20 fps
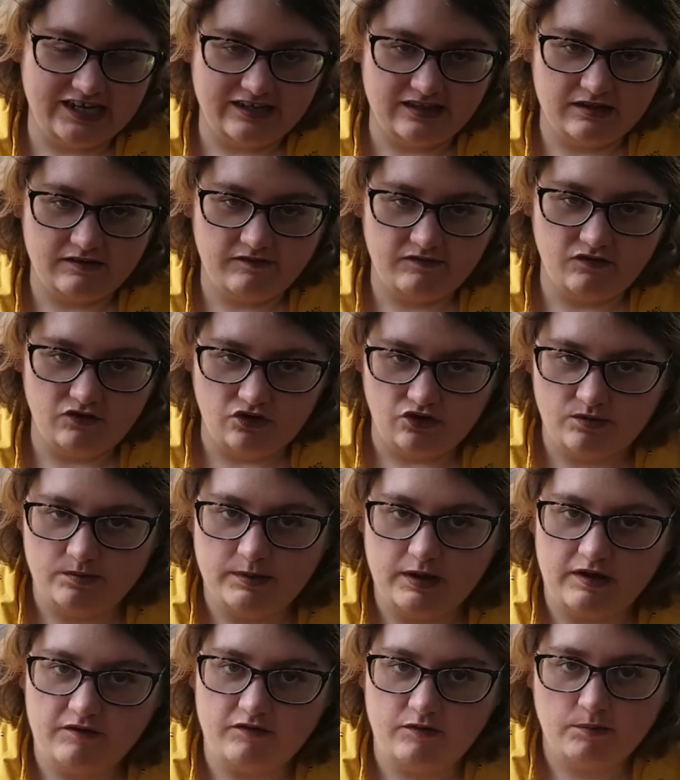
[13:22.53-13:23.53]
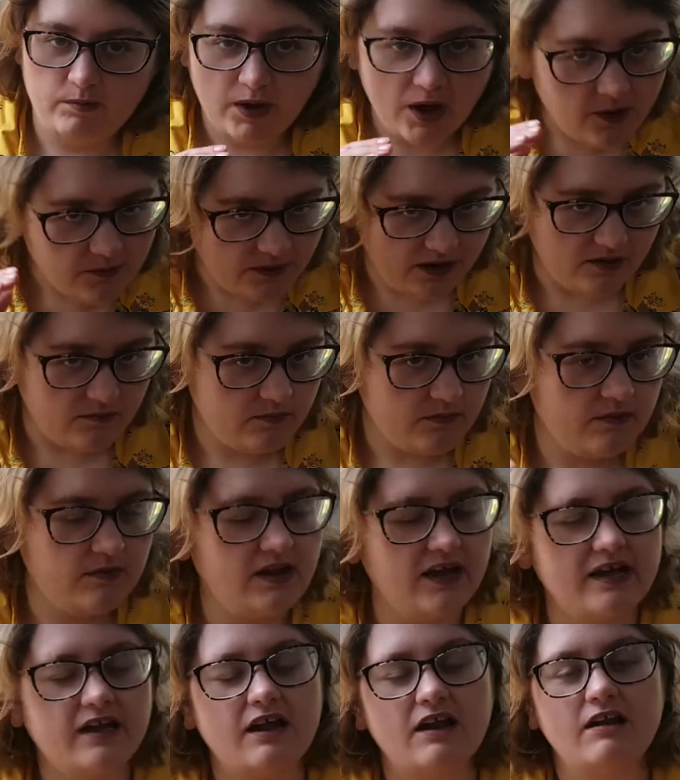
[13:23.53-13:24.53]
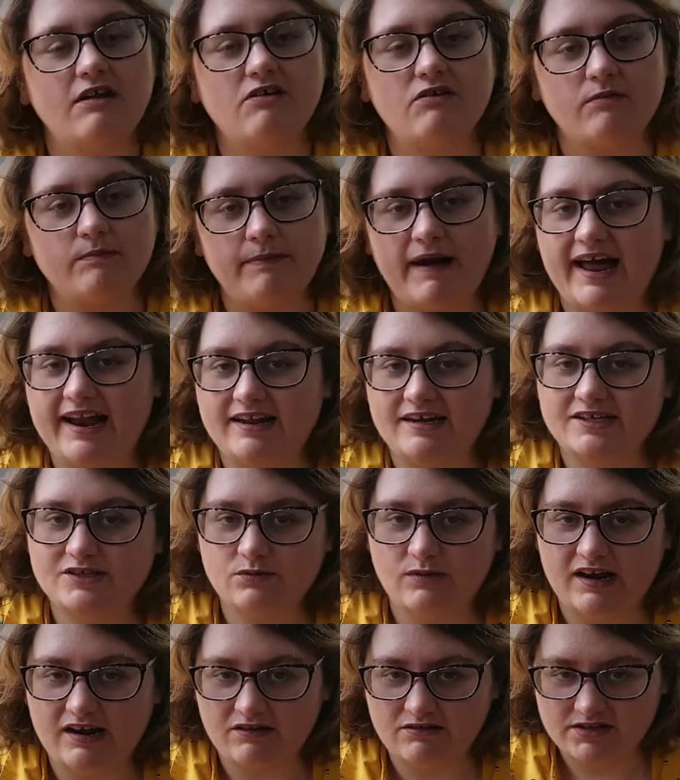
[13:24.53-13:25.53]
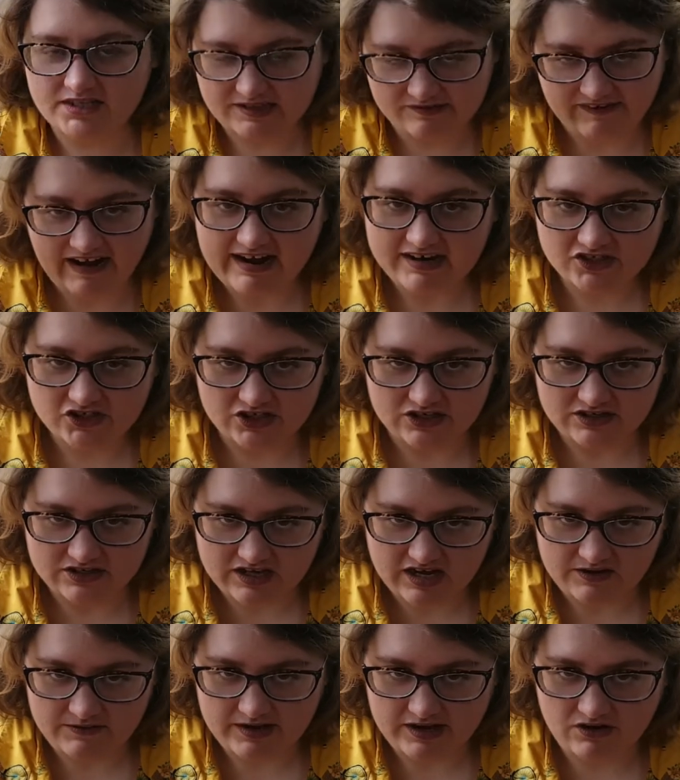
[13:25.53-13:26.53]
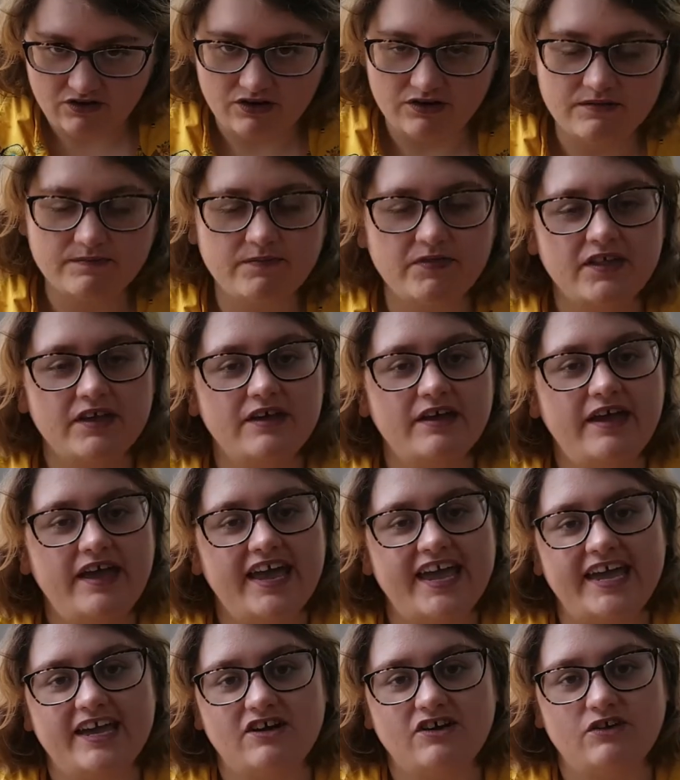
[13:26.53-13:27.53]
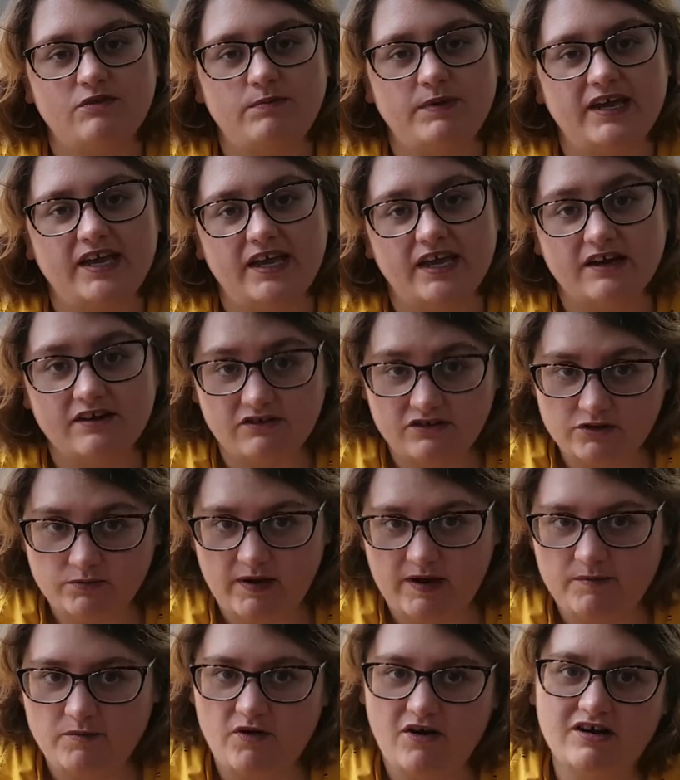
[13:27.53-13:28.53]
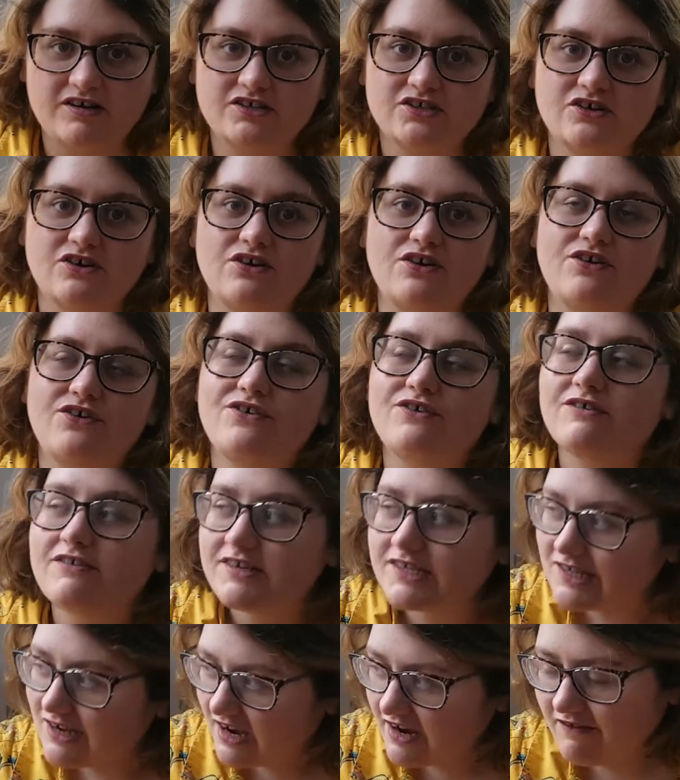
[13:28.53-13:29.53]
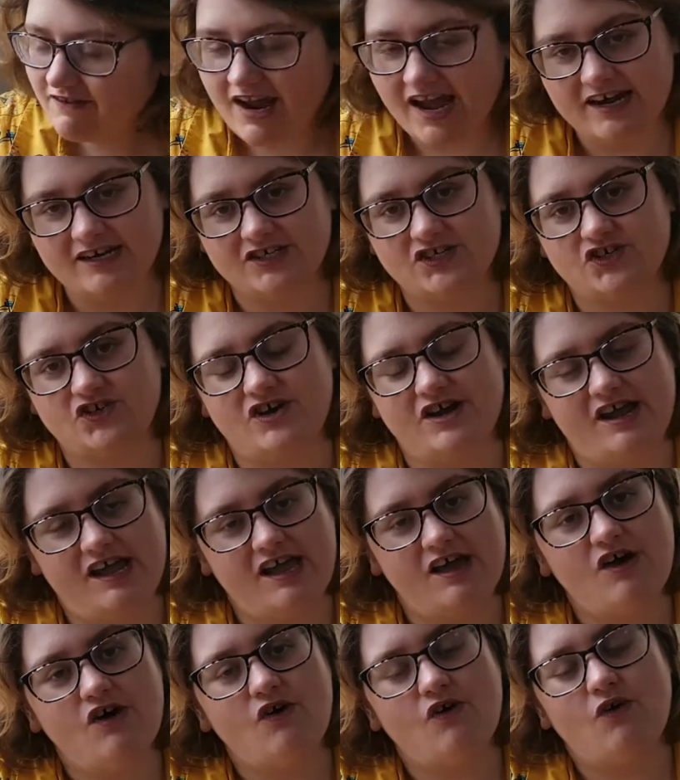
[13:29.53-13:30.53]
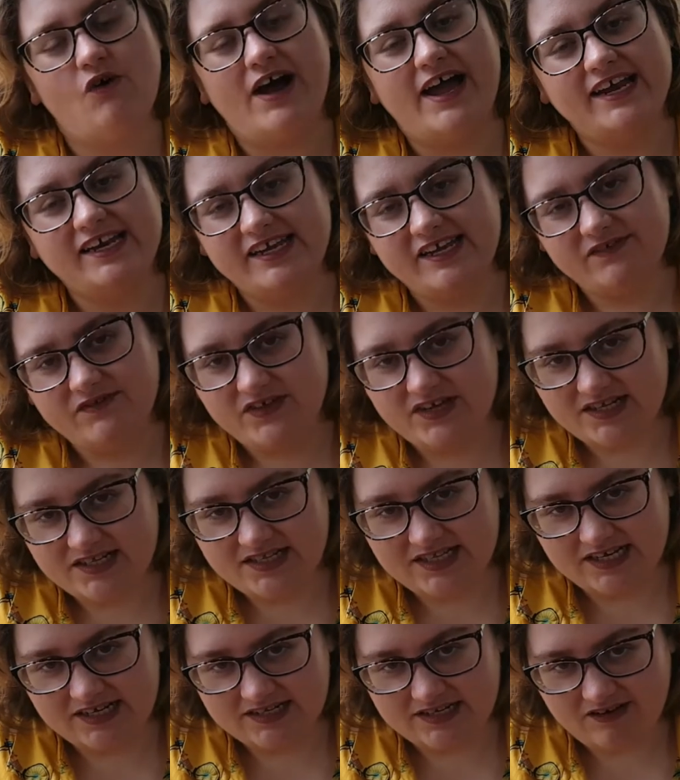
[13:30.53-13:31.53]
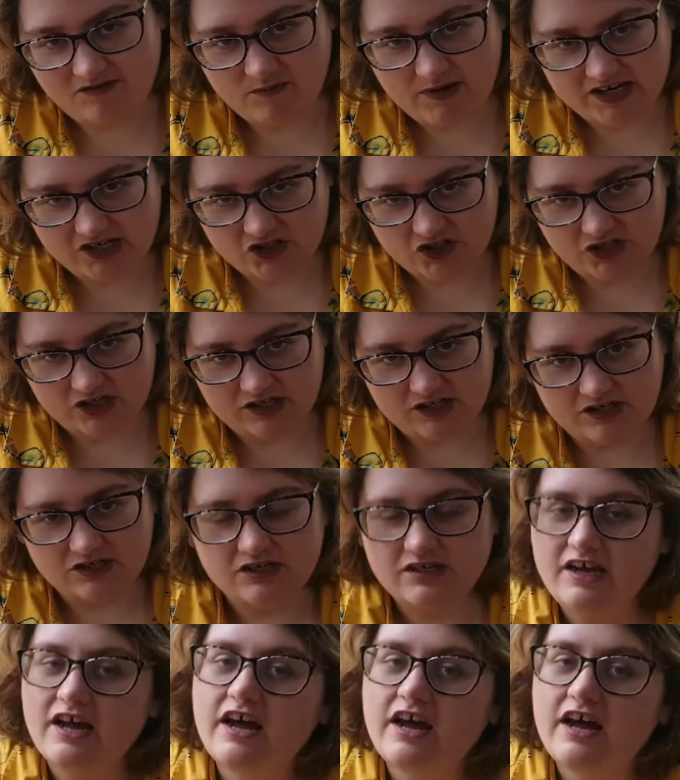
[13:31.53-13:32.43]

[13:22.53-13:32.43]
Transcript: in the form of a poem, like a long ballad where lots of action's going on. It could be a newspaper article or a diary entry or any of these things I've mentioned.